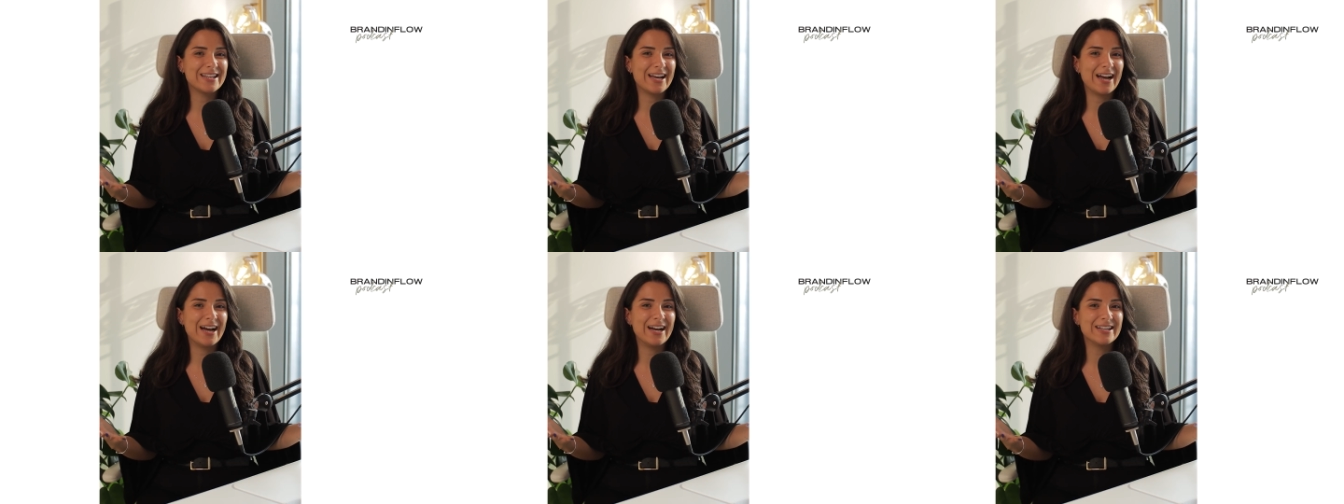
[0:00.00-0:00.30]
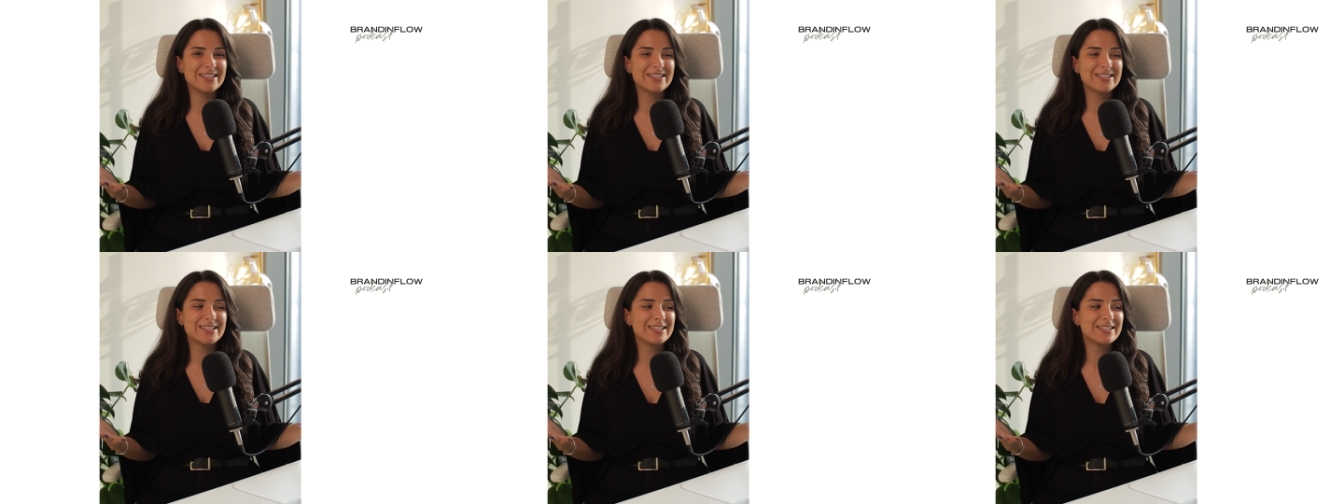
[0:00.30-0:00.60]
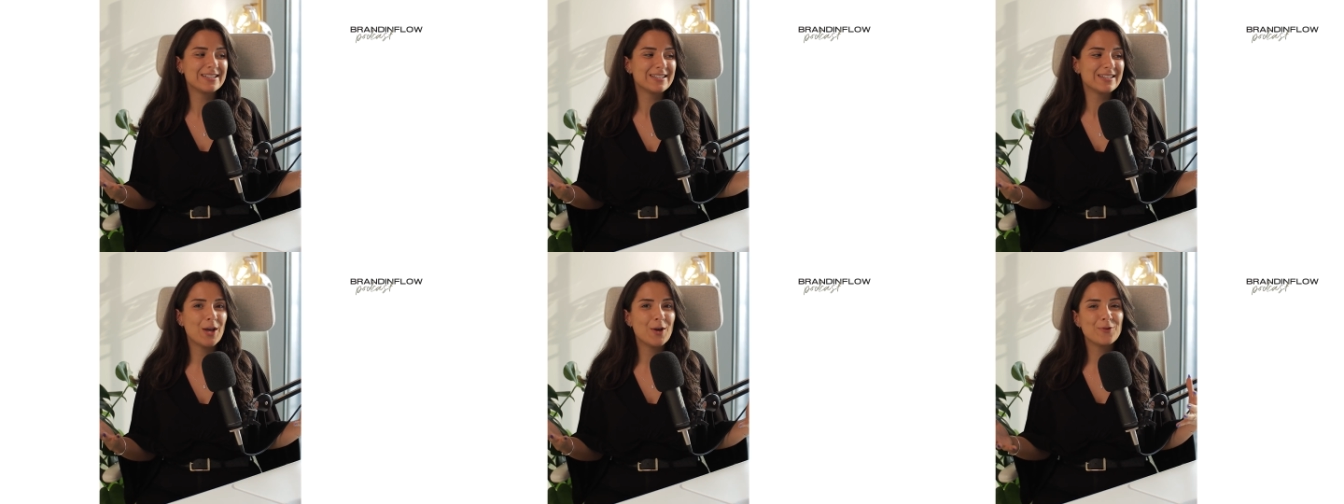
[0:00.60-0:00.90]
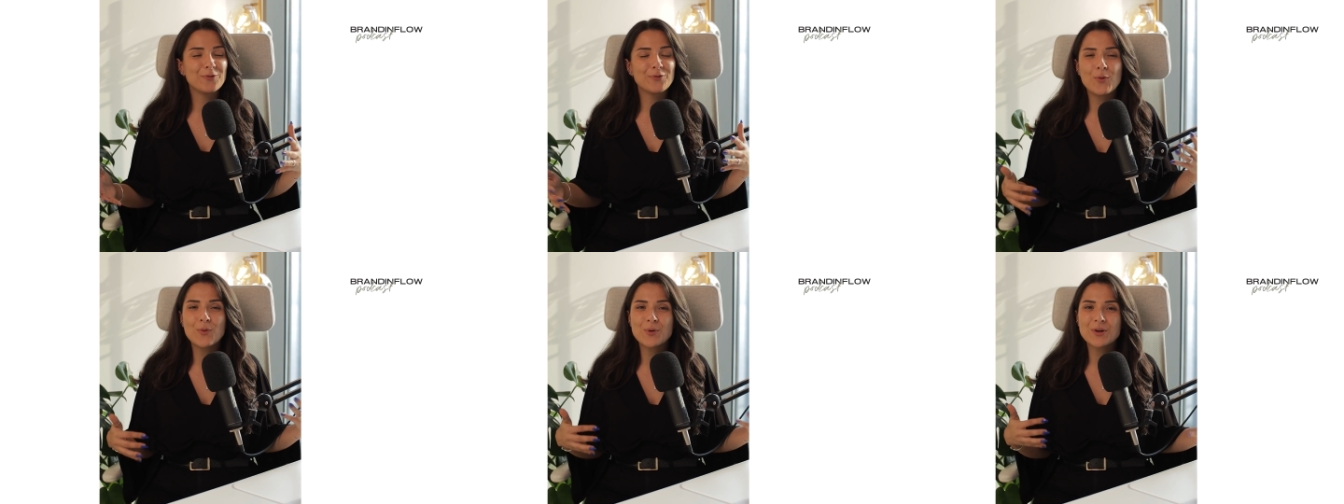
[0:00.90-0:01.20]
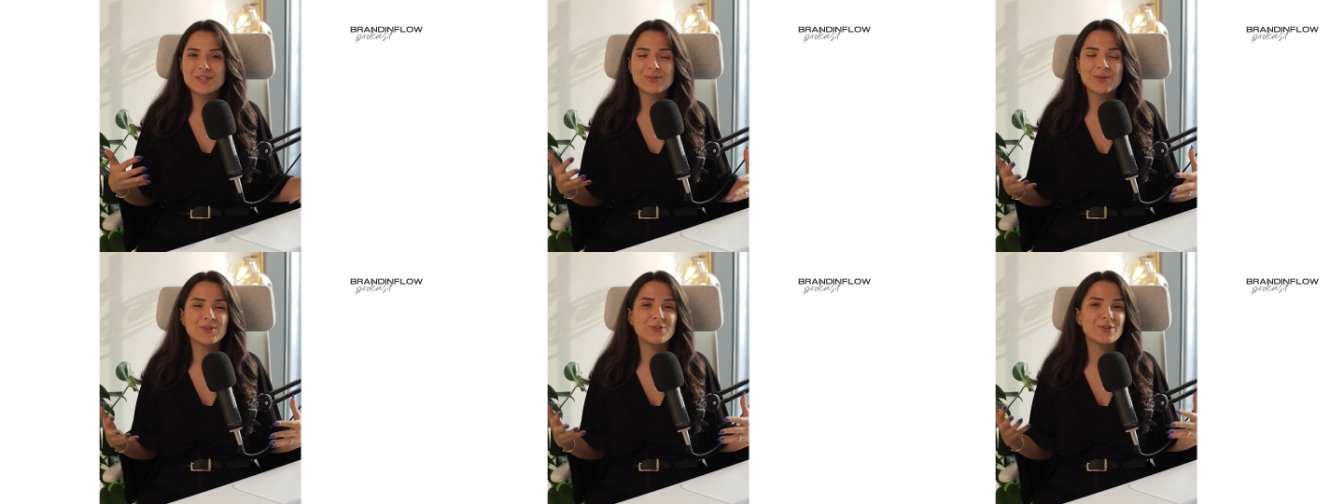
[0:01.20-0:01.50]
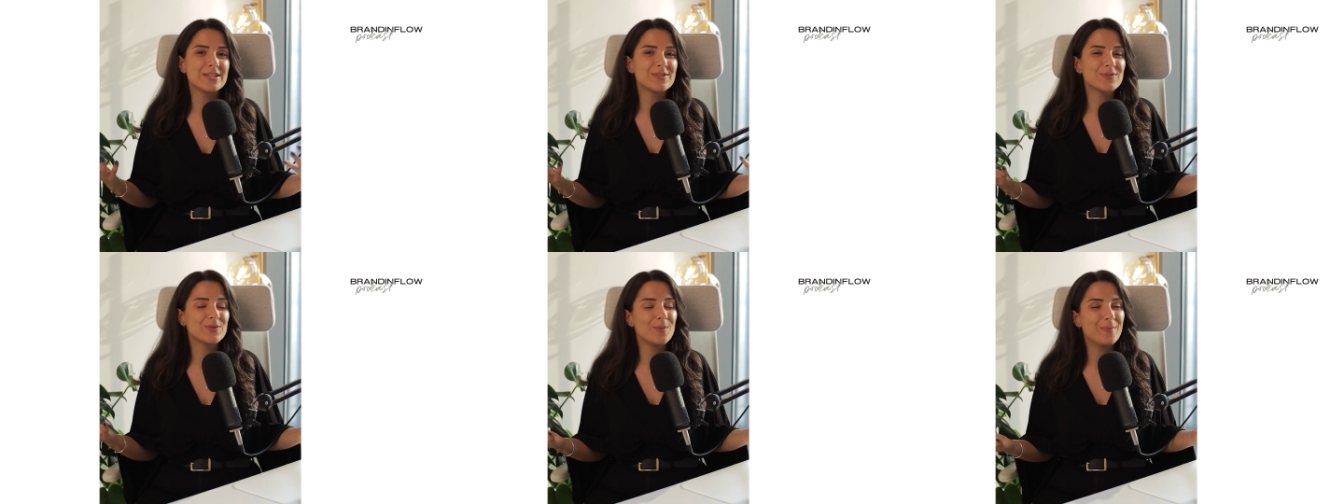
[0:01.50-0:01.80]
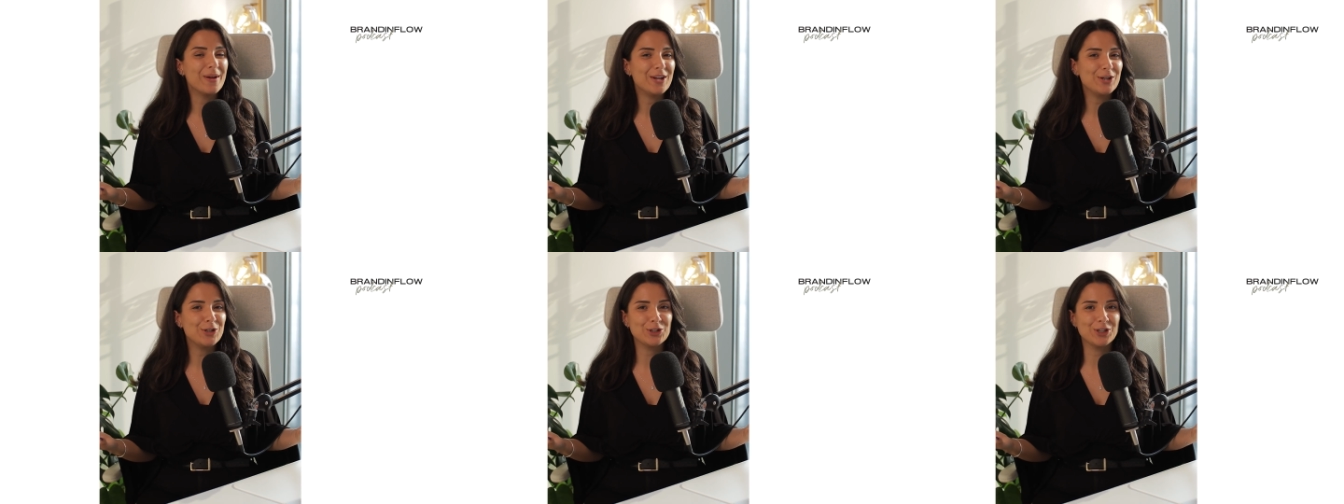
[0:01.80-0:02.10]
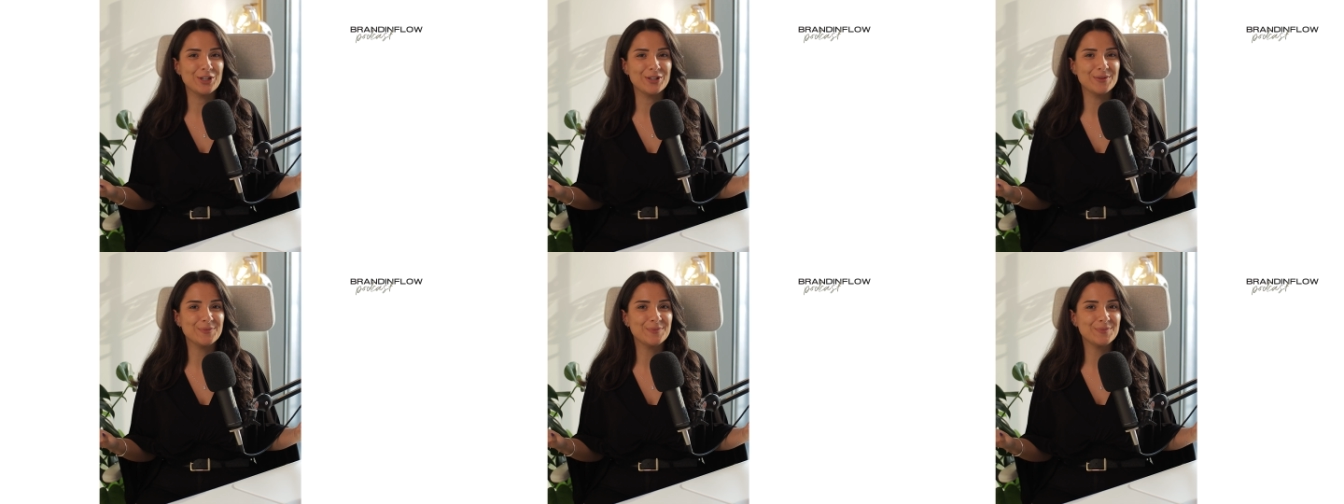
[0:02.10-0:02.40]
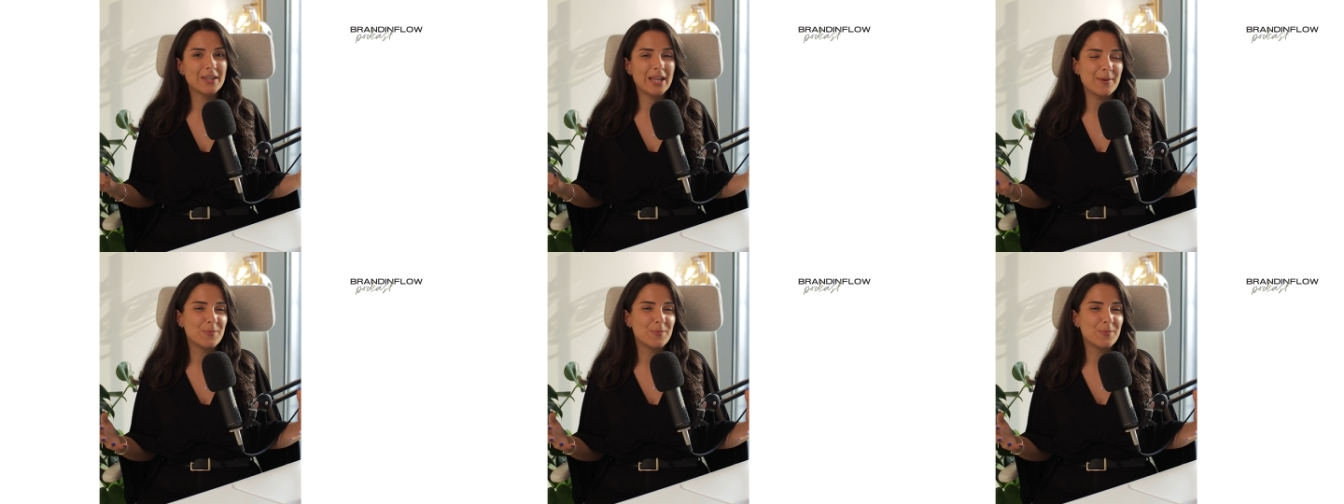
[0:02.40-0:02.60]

that focus on transformation.